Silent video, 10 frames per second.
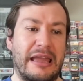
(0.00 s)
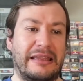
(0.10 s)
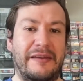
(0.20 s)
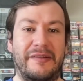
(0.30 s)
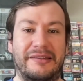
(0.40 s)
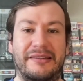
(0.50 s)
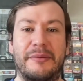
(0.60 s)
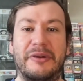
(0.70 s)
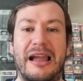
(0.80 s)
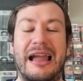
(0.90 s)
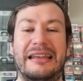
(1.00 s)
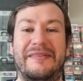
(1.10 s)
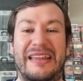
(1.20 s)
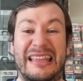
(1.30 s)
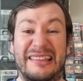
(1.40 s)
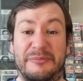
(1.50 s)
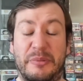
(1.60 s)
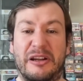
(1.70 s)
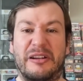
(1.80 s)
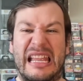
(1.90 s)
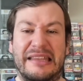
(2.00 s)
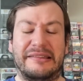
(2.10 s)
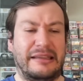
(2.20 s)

give us some kind of experience.